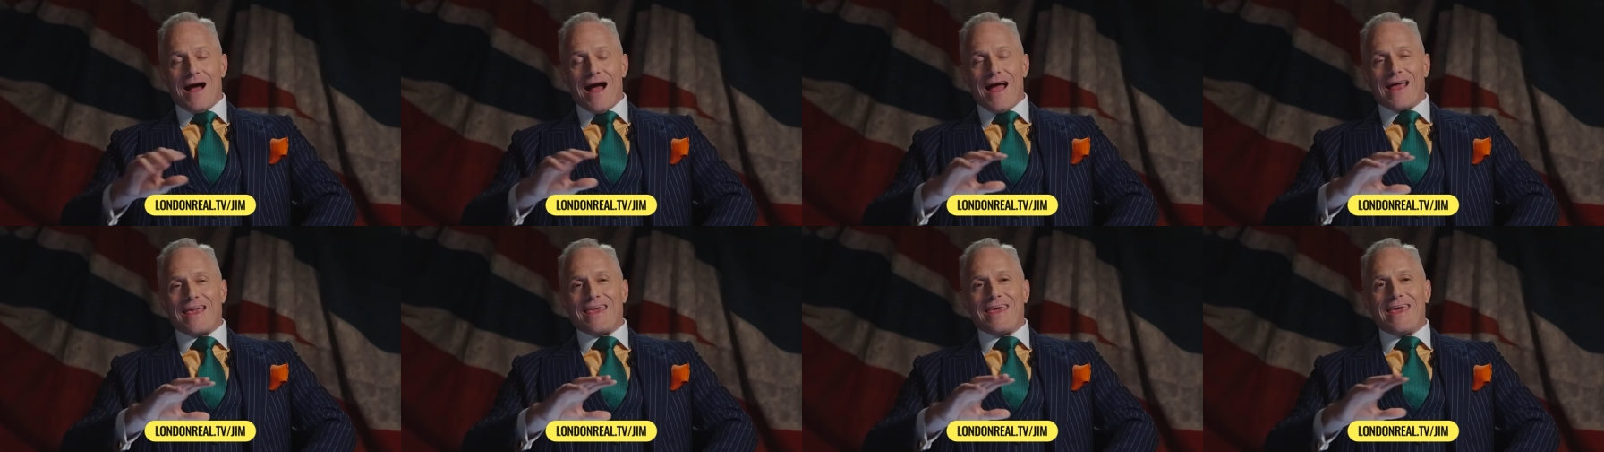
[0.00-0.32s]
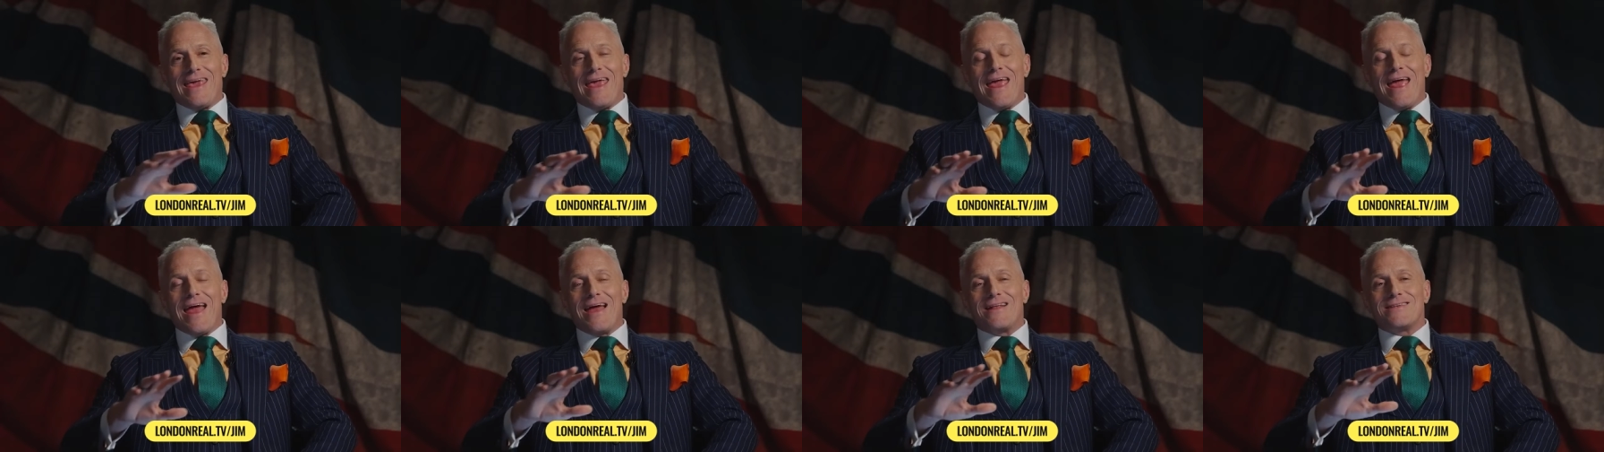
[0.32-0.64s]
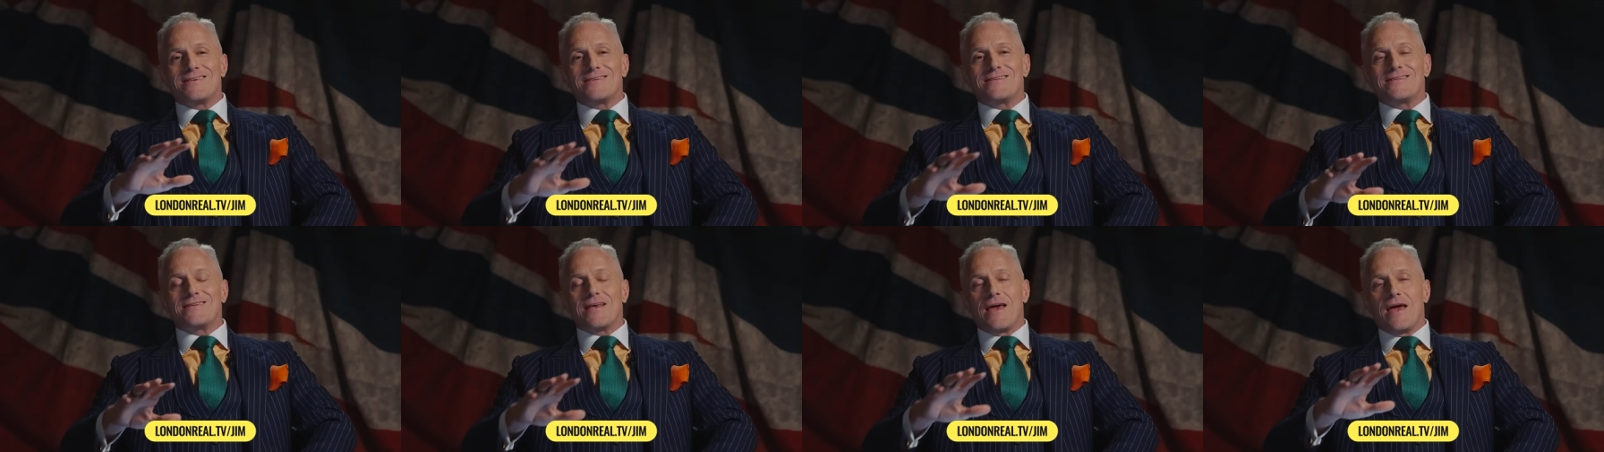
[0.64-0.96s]
I
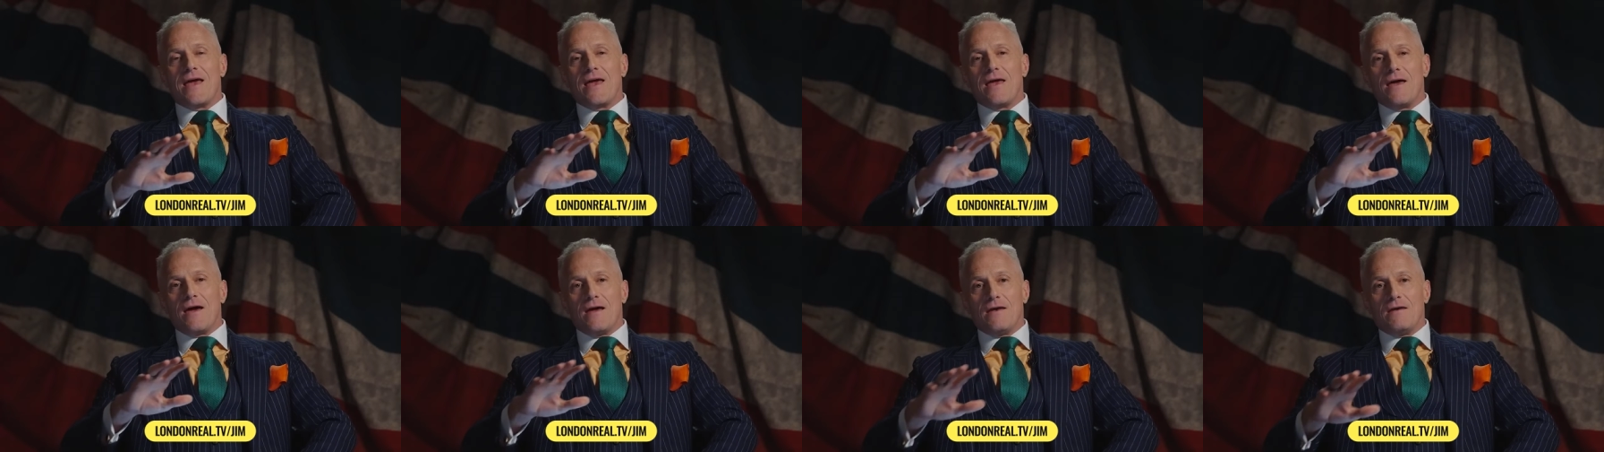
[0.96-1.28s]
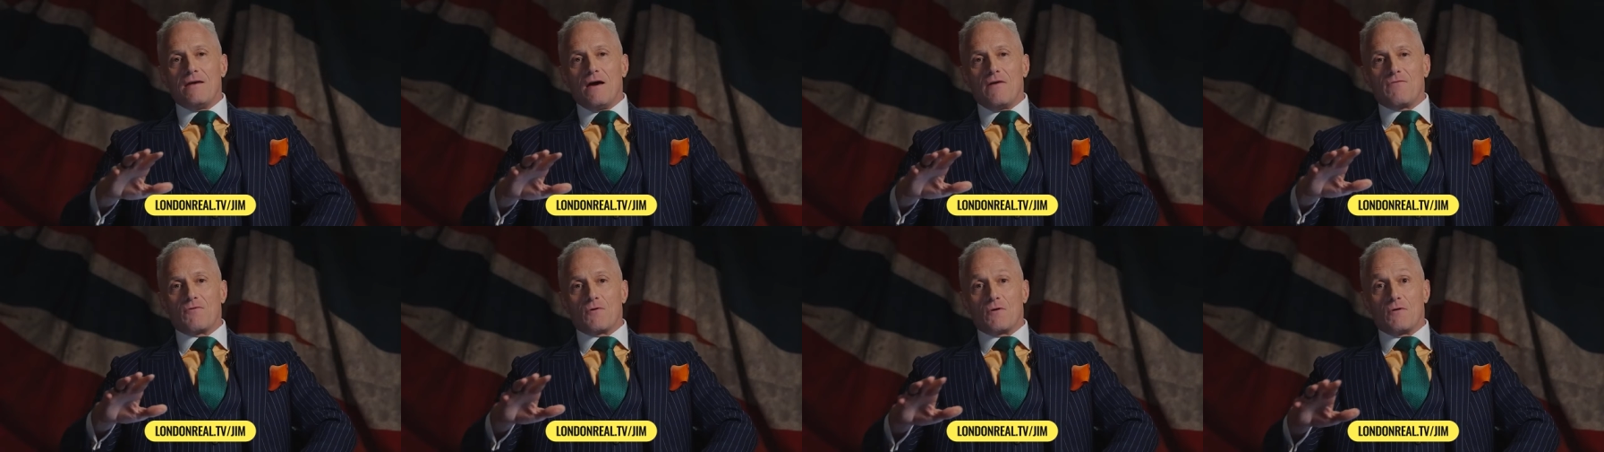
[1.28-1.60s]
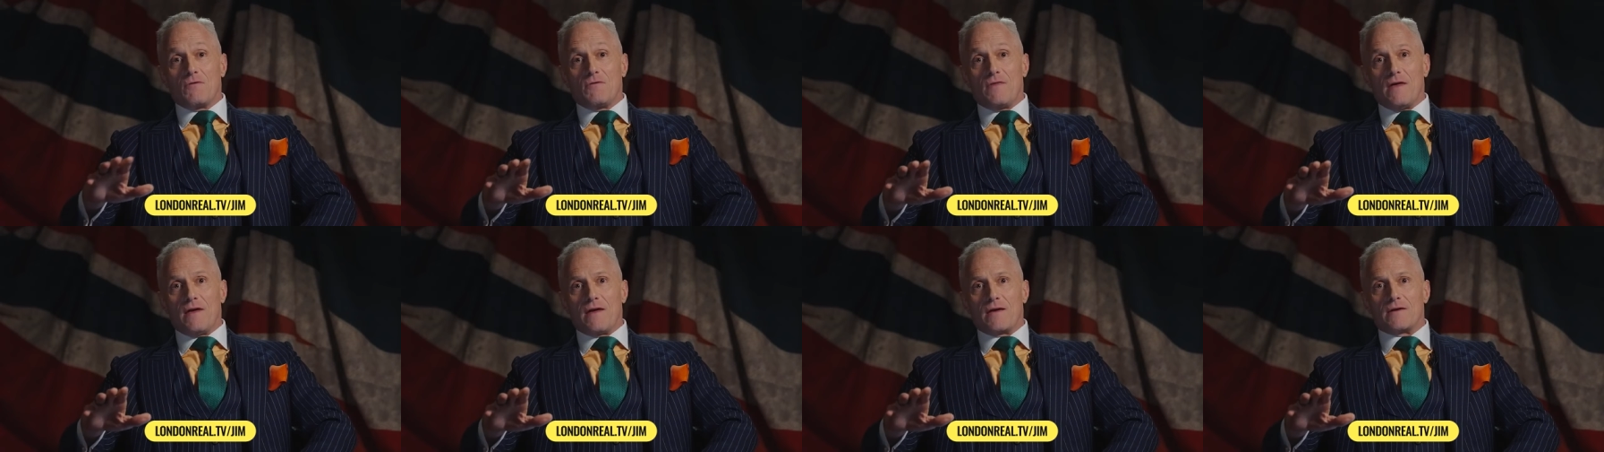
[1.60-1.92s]
can't say enough
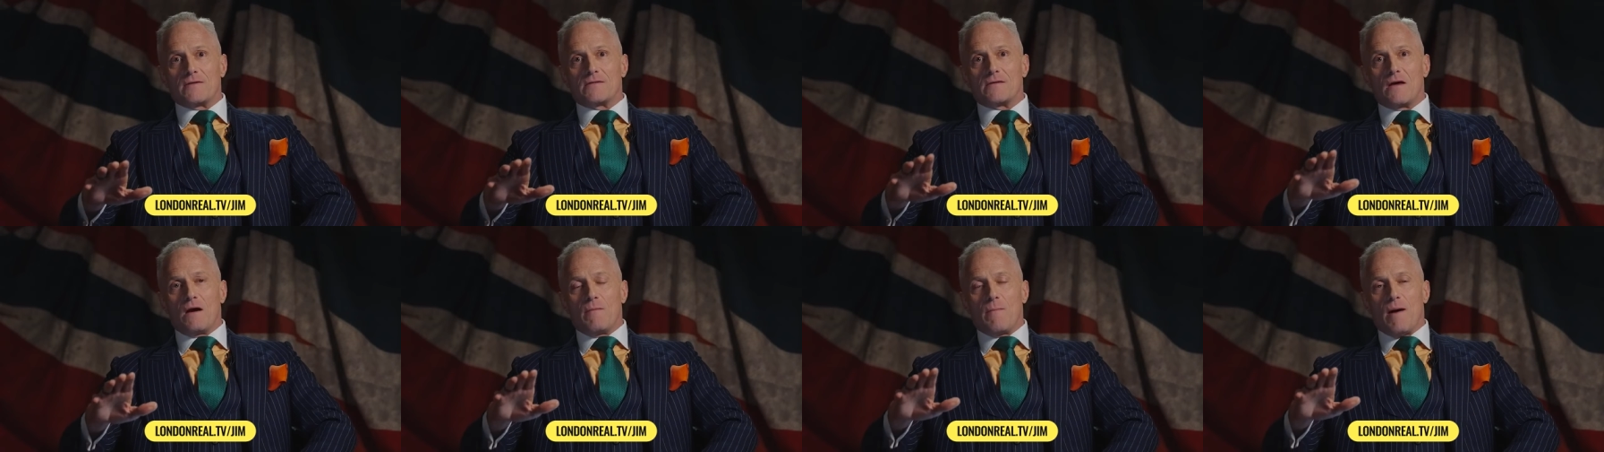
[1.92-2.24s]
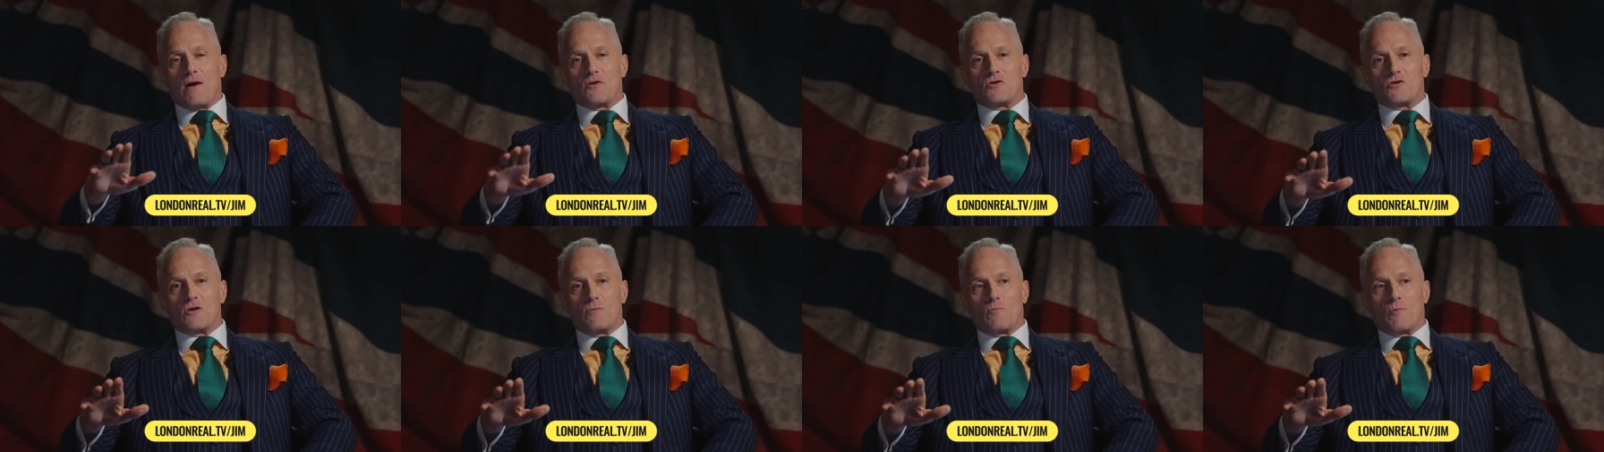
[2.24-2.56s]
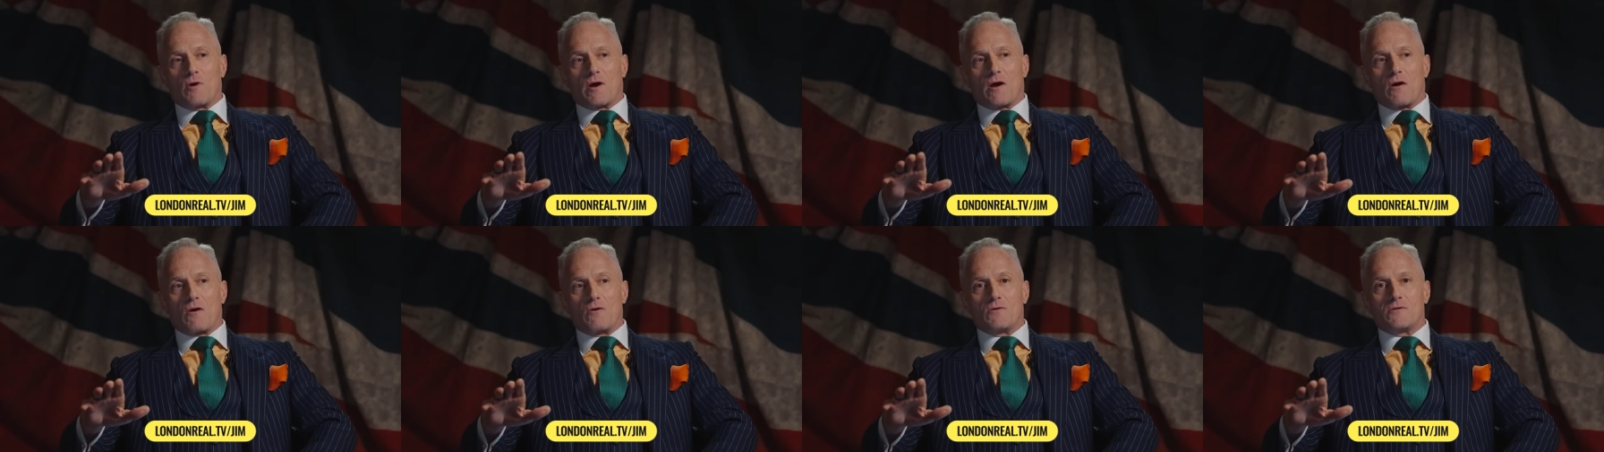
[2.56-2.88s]
good things about
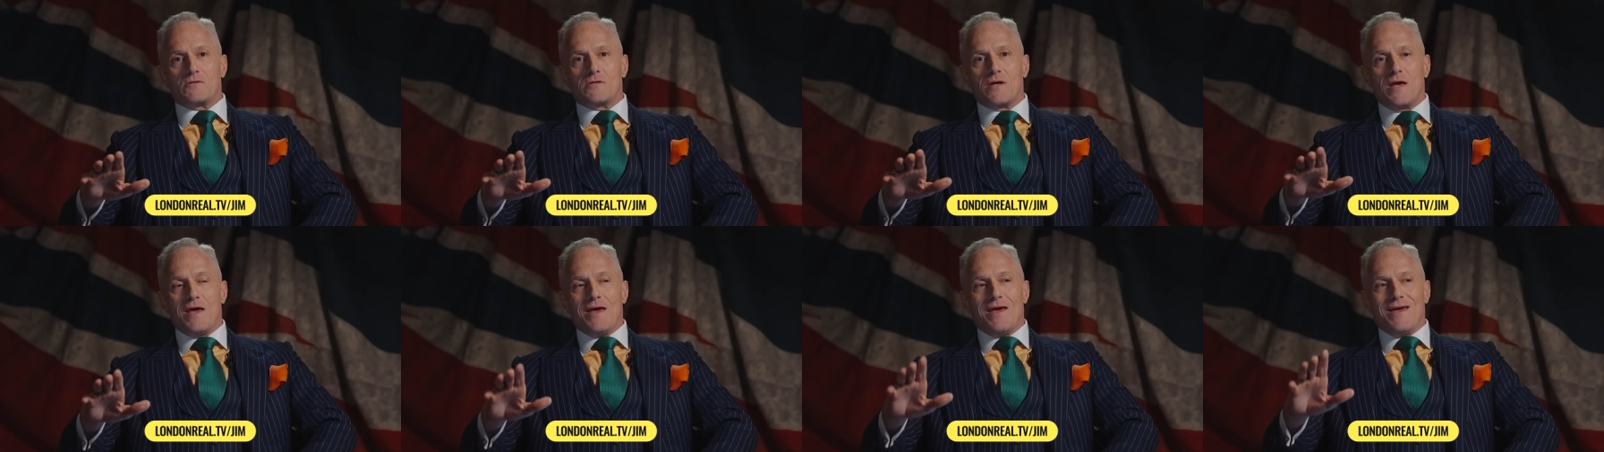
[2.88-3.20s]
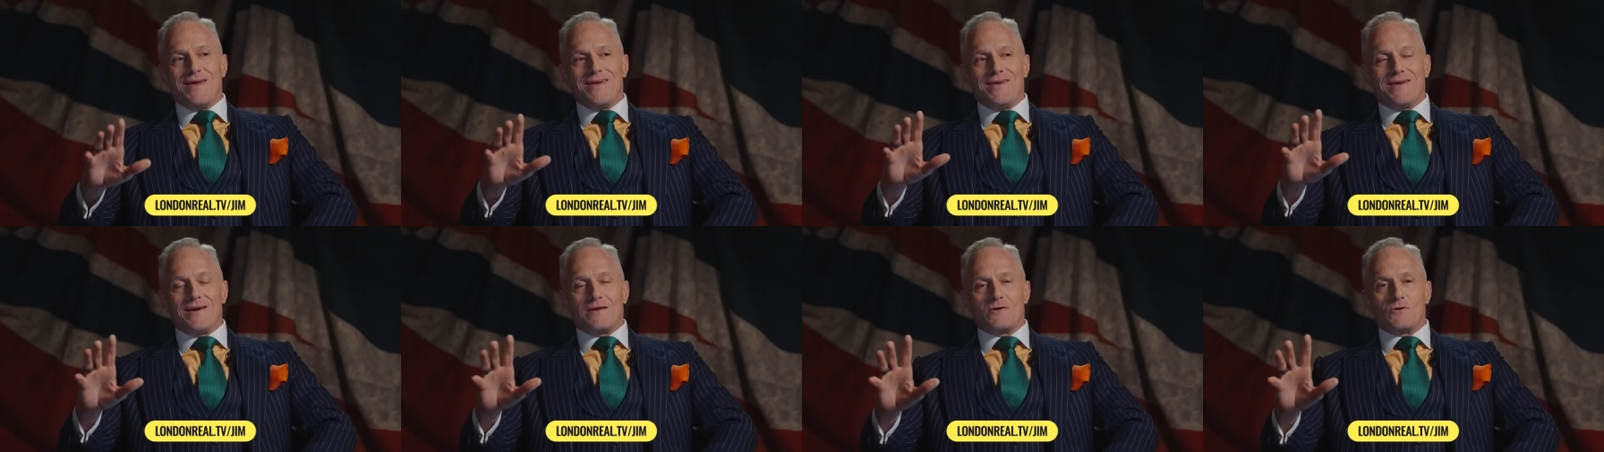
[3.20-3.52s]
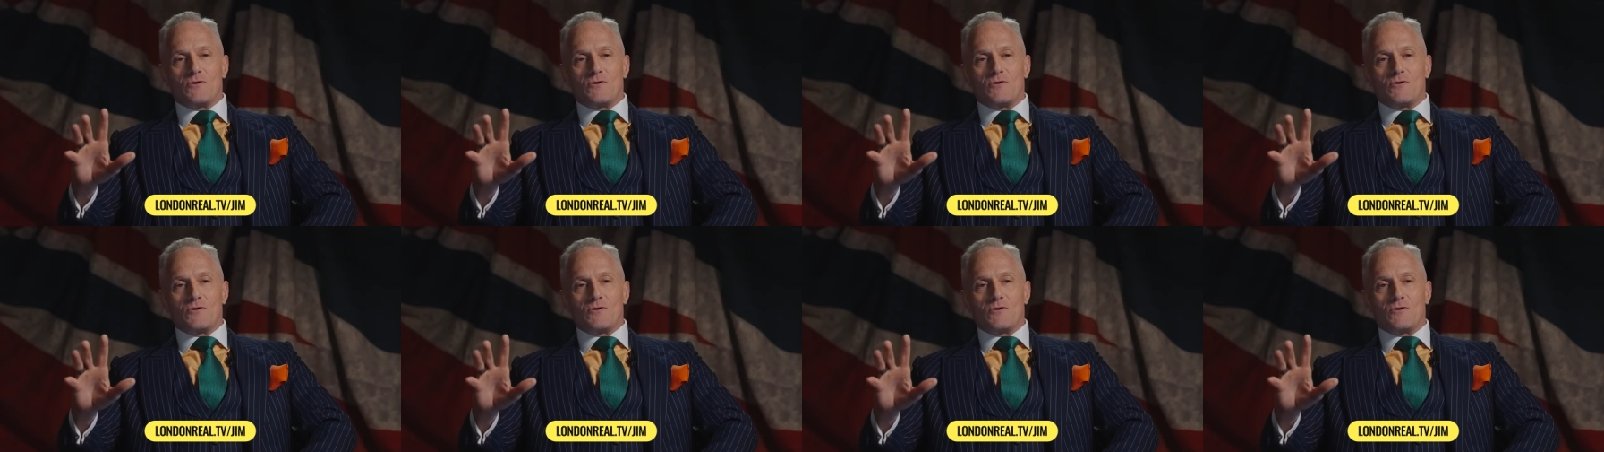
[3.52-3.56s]
Jim Rickards. He